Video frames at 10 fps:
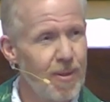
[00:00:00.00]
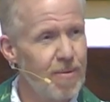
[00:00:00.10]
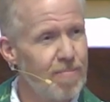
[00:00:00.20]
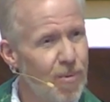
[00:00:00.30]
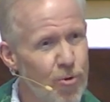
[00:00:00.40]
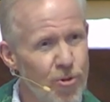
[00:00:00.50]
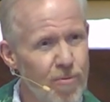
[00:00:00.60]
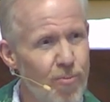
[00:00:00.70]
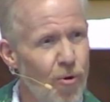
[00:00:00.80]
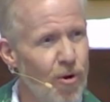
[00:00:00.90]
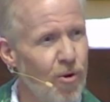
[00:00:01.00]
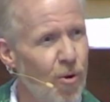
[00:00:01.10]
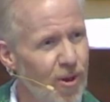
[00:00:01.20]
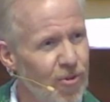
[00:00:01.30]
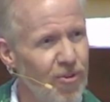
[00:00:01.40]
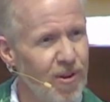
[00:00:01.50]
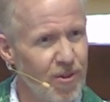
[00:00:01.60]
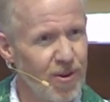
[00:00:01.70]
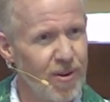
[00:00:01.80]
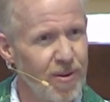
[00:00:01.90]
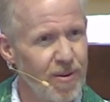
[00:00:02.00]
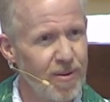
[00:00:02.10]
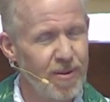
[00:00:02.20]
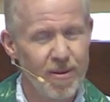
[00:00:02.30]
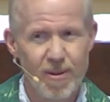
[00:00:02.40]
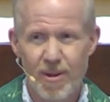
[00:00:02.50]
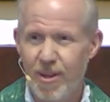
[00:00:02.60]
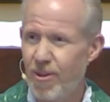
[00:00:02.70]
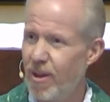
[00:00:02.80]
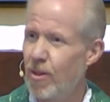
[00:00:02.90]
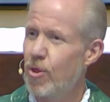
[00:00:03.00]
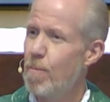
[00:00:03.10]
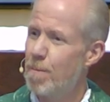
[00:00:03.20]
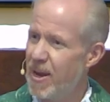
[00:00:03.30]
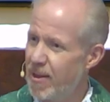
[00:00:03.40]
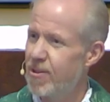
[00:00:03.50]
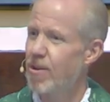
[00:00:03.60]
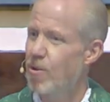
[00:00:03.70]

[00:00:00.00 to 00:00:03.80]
Most important question, isn't it? It's like the basic